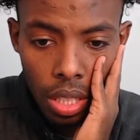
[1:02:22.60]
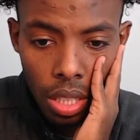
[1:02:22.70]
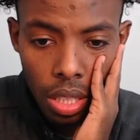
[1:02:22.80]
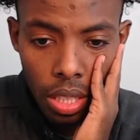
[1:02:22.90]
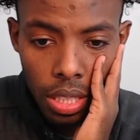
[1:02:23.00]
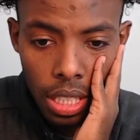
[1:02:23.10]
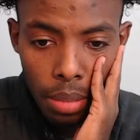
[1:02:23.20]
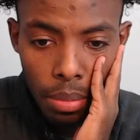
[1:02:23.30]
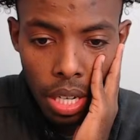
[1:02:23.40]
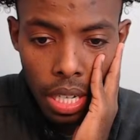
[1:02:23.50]
This is going to
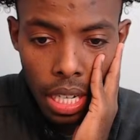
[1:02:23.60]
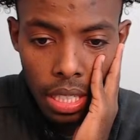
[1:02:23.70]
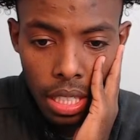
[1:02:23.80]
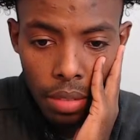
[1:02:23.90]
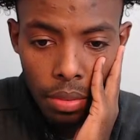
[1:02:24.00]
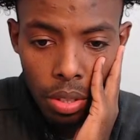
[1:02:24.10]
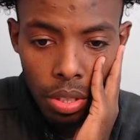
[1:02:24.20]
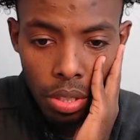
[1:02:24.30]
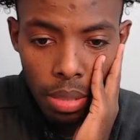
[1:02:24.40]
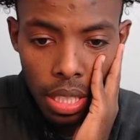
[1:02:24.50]
be our next level
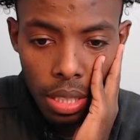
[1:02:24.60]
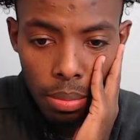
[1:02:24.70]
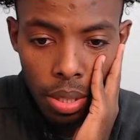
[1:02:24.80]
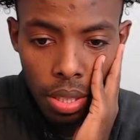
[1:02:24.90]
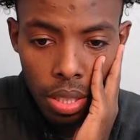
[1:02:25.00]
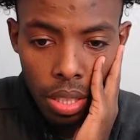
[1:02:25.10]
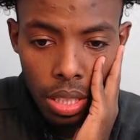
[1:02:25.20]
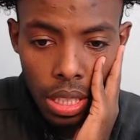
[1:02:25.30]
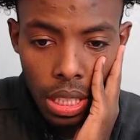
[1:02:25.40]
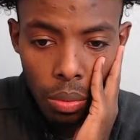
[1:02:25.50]
to place a put.
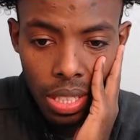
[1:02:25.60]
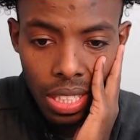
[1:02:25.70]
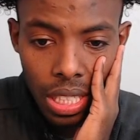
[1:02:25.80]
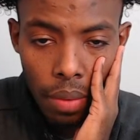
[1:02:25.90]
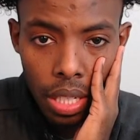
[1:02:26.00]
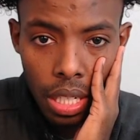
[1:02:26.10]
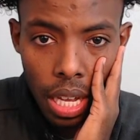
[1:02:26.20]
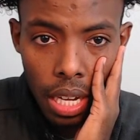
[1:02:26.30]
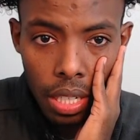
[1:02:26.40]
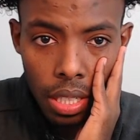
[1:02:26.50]
It's
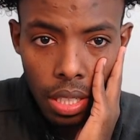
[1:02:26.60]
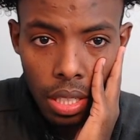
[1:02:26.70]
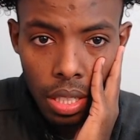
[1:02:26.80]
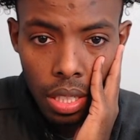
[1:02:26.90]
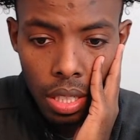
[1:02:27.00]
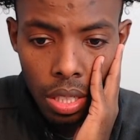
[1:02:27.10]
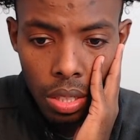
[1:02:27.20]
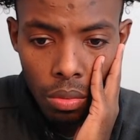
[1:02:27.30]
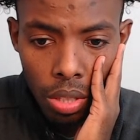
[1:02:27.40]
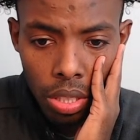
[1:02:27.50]
179,
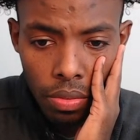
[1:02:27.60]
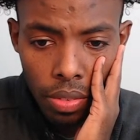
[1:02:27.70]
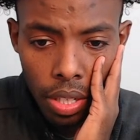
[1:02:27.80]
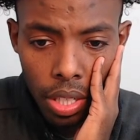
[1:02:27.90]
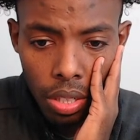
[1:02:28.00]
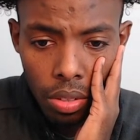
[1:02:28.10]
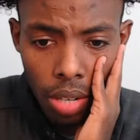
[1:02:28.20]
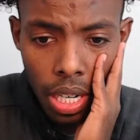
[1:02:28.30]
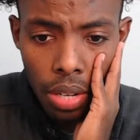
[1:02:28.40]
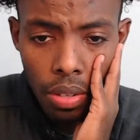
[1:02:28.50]
which is very right
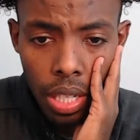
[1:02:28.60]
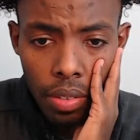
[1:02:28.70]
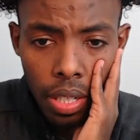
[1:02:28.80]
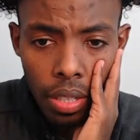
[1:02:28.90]
now nearing.